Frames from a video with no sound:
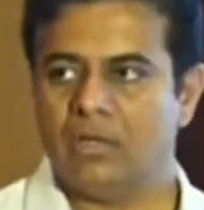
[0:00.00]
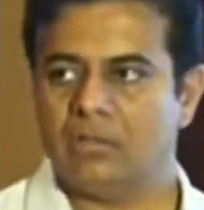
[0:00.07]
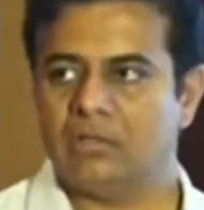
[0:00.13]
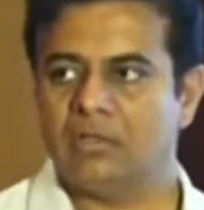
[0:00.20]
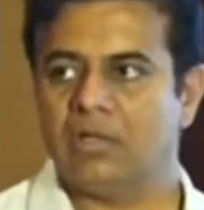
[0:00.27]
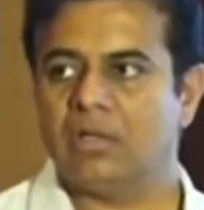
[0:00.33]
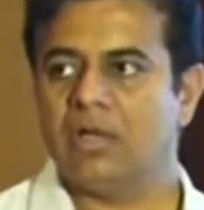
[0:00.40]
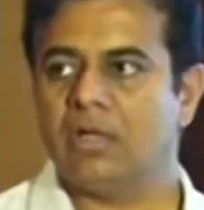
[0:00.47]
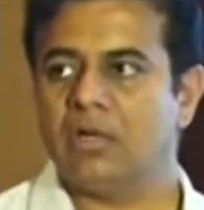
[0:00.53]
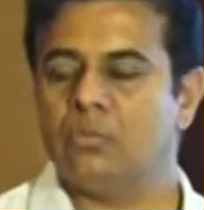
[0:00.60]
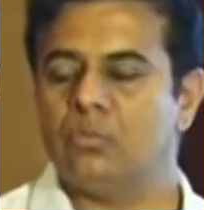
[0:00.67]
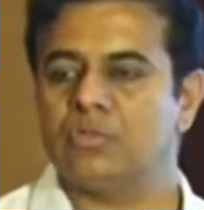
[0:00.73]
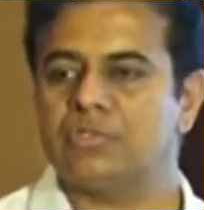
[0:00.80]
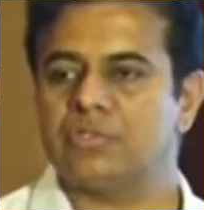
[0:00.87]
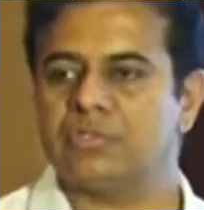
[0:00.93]
Telangana
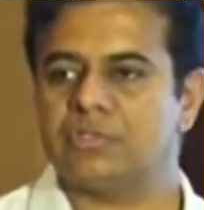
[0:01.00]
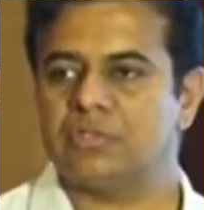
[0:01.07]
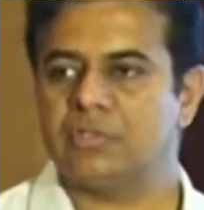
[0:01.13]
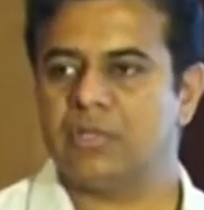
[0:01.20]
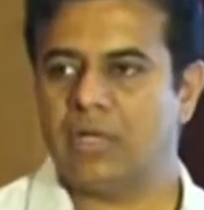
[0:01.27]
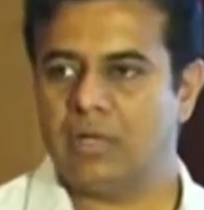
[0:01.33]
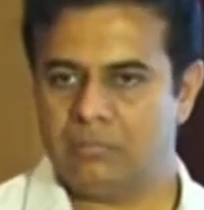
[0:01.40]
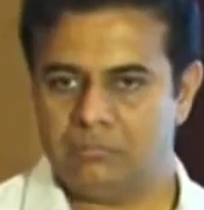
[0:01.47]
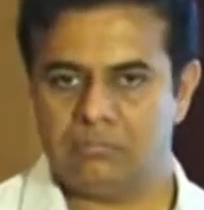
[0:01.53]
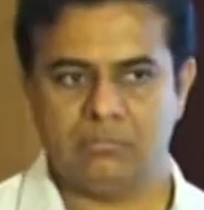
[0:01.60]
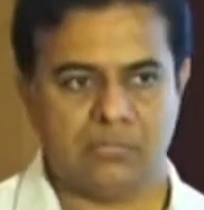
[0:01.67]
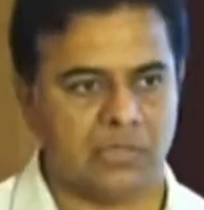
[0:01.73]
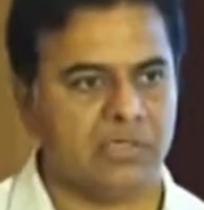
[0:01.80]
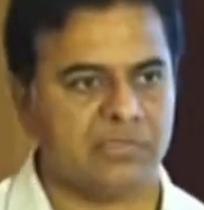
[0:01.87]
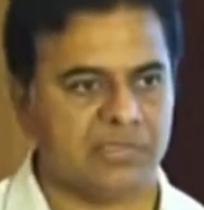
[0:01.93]
was,
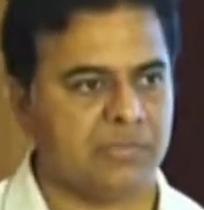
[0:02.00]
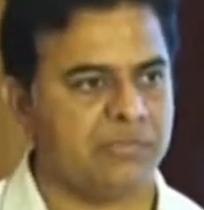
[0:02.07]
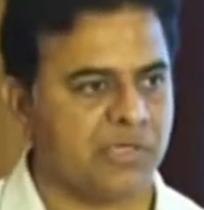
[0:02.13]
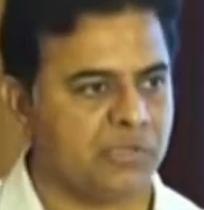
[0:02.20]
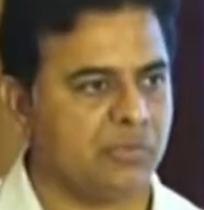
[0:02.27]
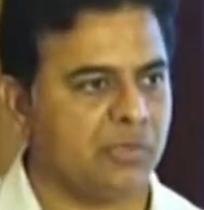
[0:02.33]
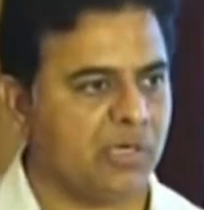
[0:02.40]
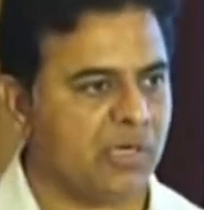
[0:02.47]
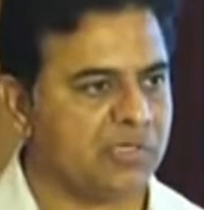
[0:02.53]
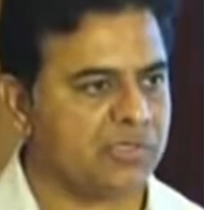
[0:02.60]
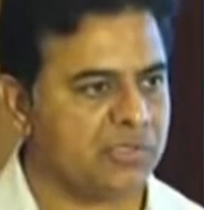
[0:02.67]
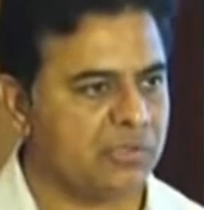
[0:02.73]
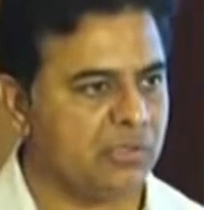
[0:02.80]
subject to correction,